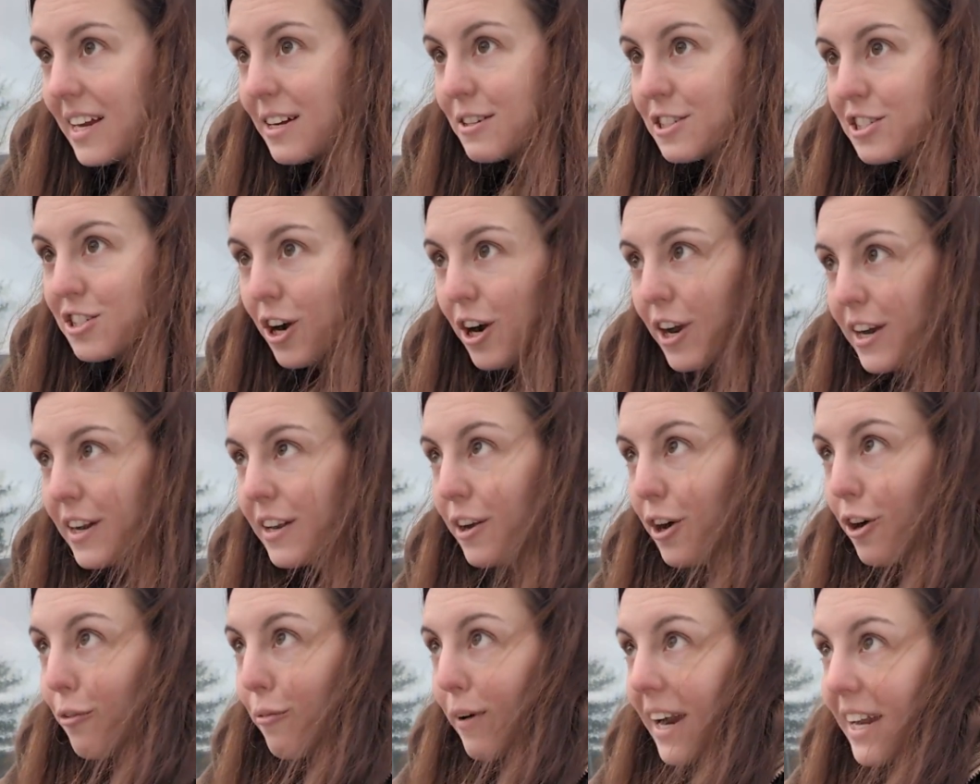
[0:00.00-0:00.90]
starting
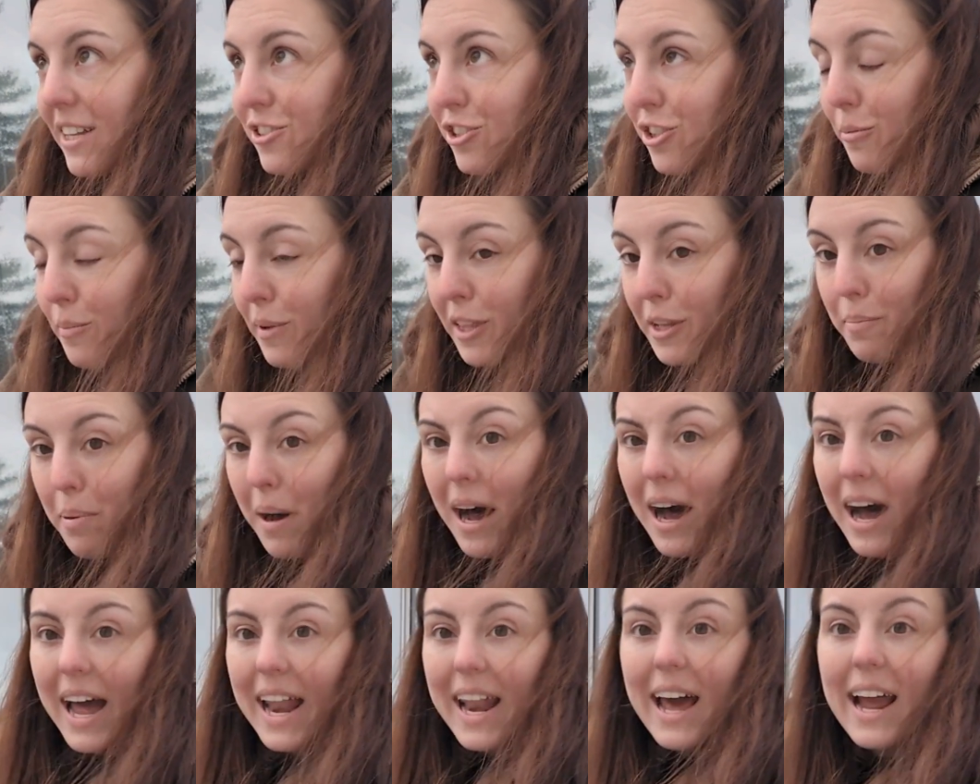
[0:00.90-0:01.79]
to arrange them in the
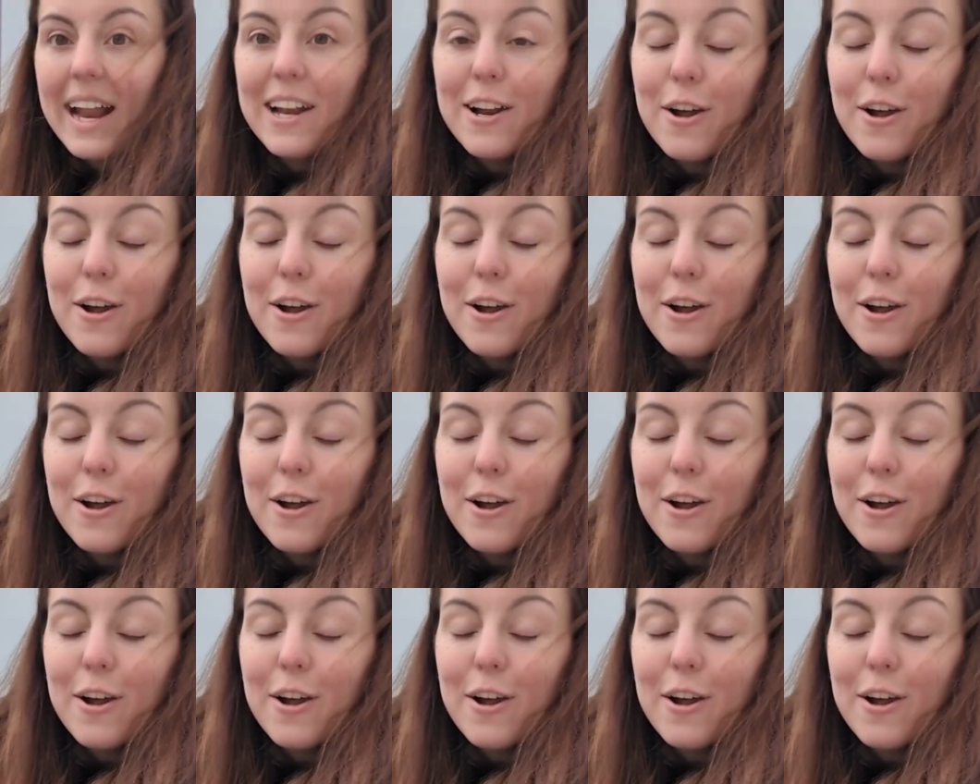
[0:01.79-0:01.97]
pot, I